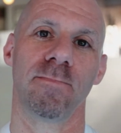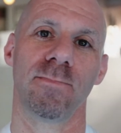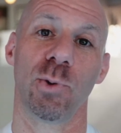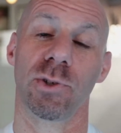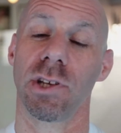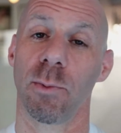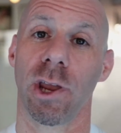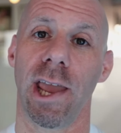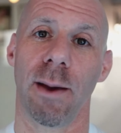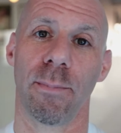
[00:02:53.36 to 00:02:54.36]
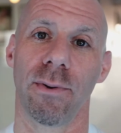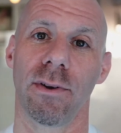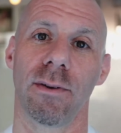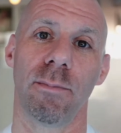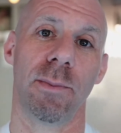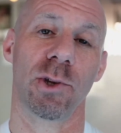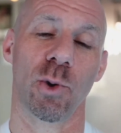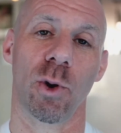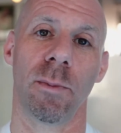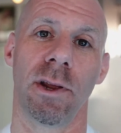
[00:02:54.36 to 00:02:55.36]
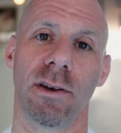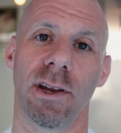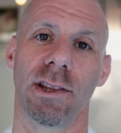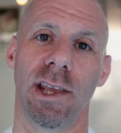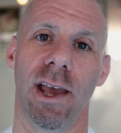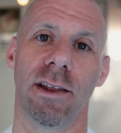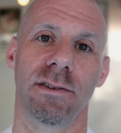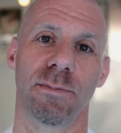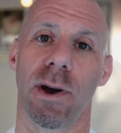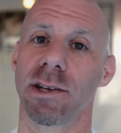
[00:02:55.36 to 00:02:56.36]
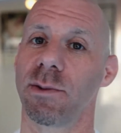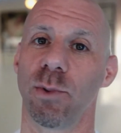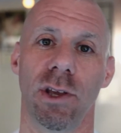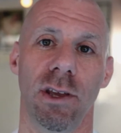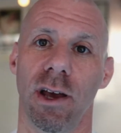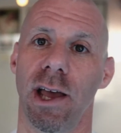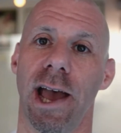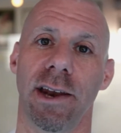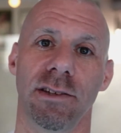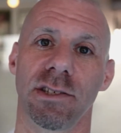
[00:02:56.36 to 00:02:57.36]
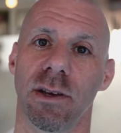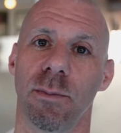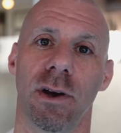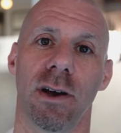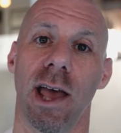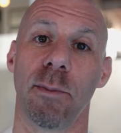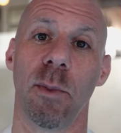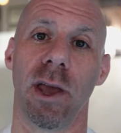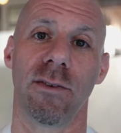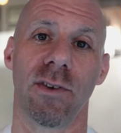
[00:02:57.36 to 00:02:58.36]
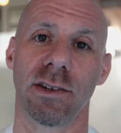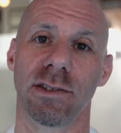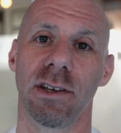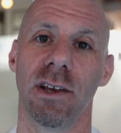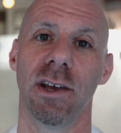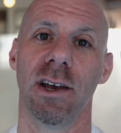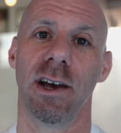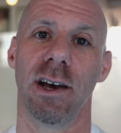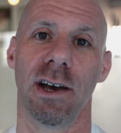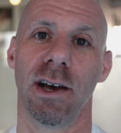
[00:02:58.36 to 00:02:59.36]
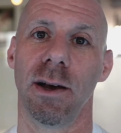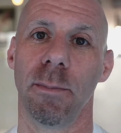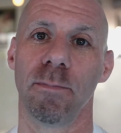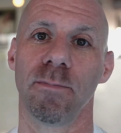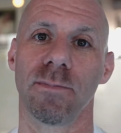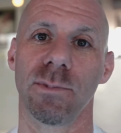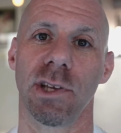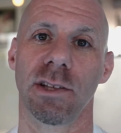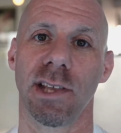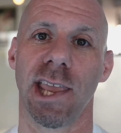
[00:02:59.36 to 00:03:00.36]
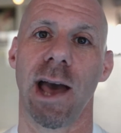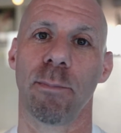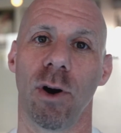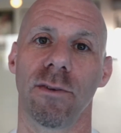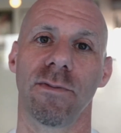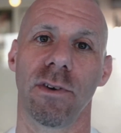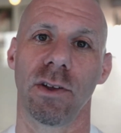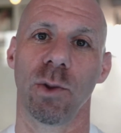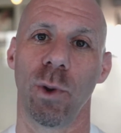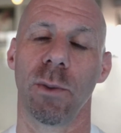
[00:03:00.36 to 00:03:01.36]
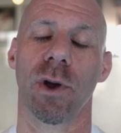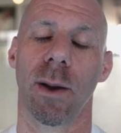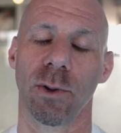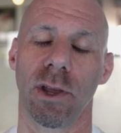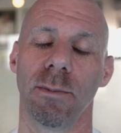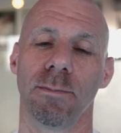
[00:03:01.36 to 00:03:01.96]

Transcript: Do a summer camp, maybe a tournament at the end, possibly add in some MMA event to cap off the week properly.